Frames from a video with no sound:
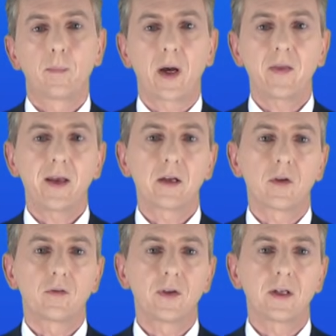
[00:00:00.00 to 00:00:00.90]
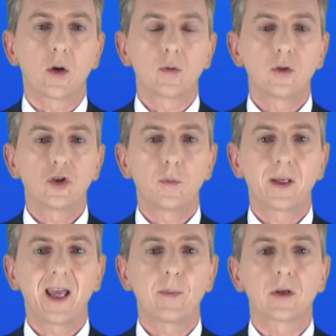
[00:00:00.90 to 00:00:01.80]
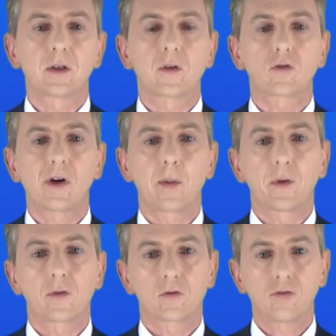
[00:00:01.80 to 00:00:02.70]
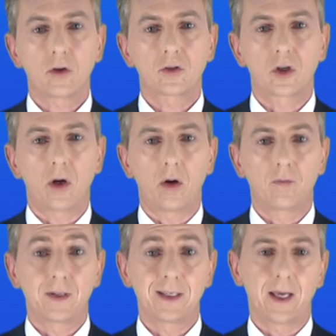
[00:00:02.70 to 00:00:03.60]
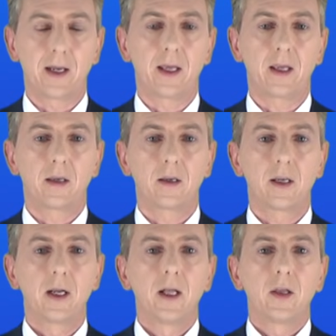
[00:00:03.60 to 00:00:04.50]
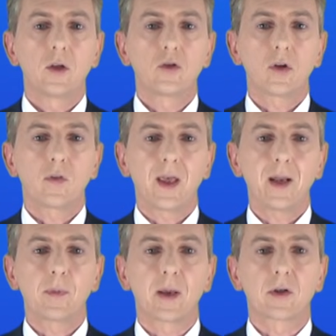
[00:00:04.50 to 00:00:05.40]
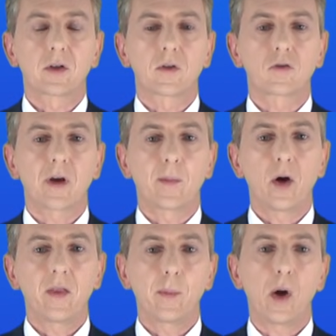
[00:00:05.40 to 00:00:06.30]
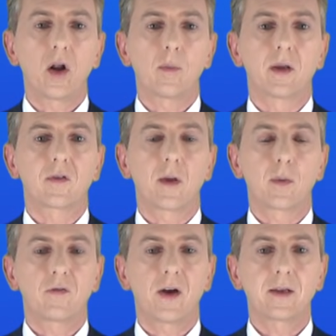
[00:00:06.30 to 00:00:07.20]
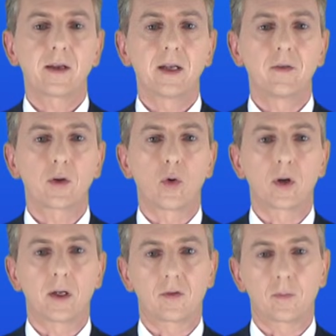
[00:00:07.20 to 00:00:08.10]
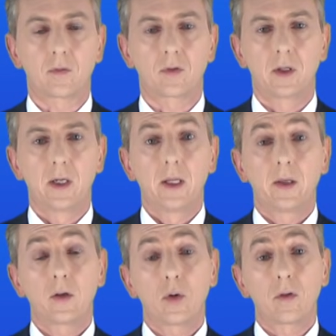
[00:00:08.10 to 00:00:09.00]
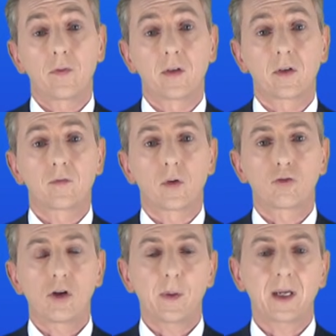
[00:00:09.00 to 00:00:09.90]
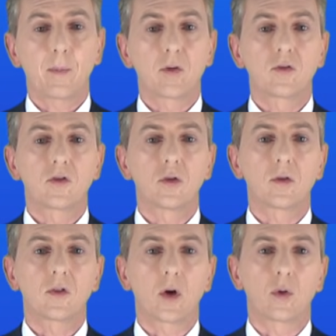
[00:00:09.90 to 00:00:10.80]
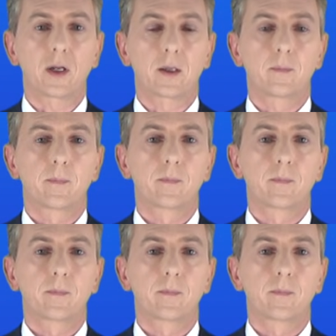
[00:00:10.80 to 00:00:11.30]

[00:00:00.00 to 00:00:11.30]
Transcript: By the end of this video, you should be able to describe the structure of DNA. You should then be able to describe other polymers that we find in living organisms. And all of this is for triple chemistry students only.